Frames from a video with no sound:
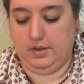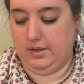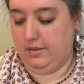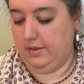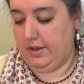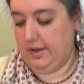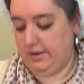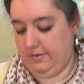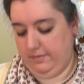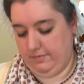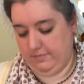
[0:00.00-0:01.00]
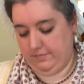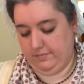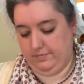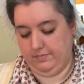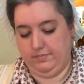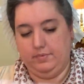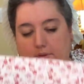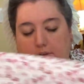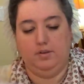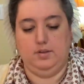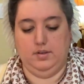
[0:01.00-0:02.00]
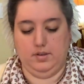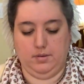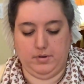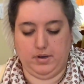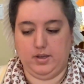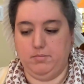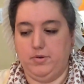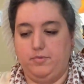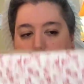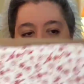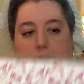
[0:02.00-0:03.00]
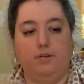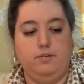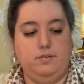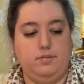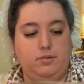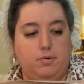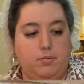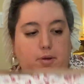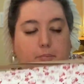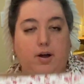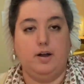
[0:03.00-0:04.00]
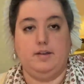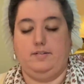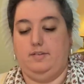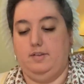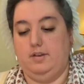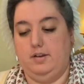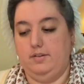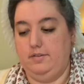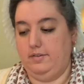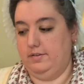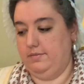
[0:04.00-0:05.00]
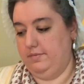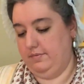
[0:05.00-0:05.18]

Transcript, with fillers: And then going to come over here to where my pocket slit is